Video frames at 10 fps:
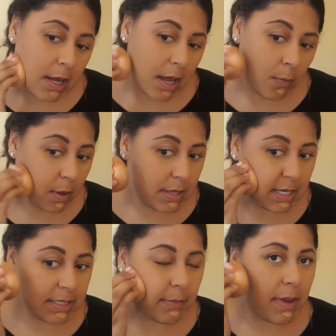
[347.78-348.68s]
And what
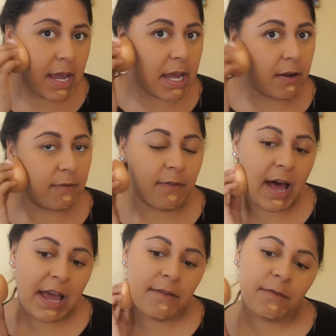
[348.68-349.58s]
doesn't make it a
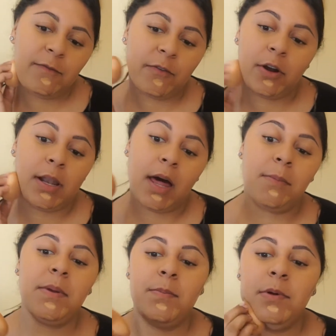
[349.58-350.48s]
5 for a
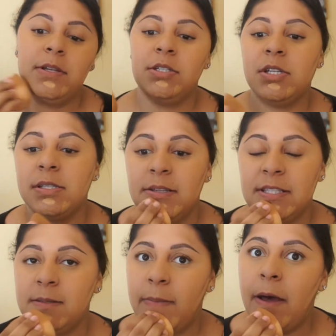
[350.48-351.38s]
lot of people is just the
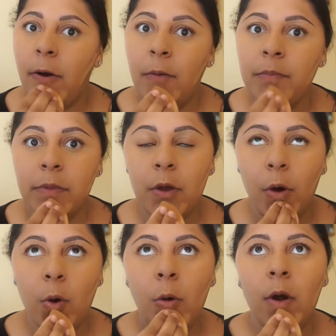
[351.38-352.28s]
smell.
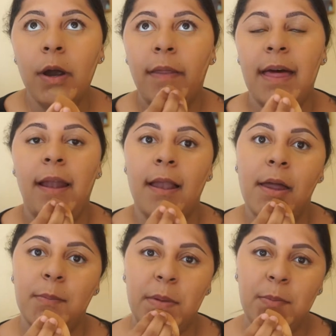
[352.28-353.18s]
Or that a
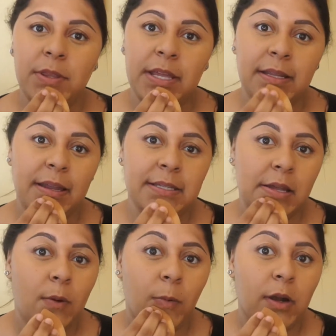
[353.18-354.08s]
lot of people think that it's
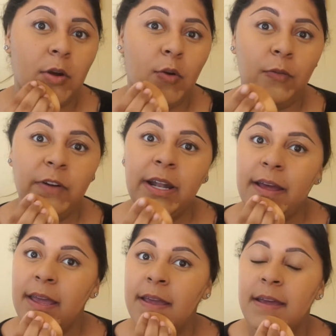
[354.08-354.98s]
gonna work
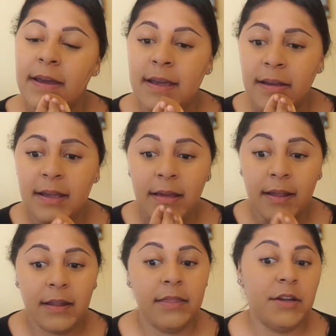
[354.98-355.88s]
overnight.
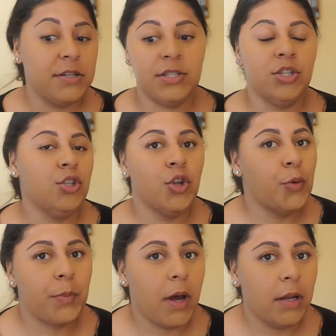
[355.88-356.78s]
There's
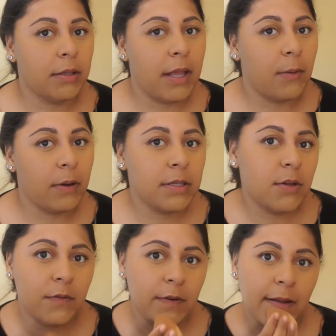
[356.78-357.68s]
no product that
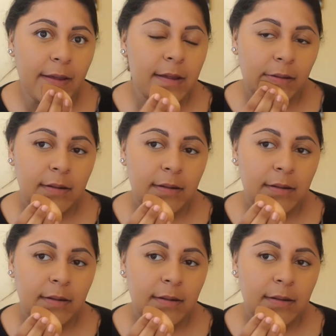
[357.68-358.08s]
works overnight.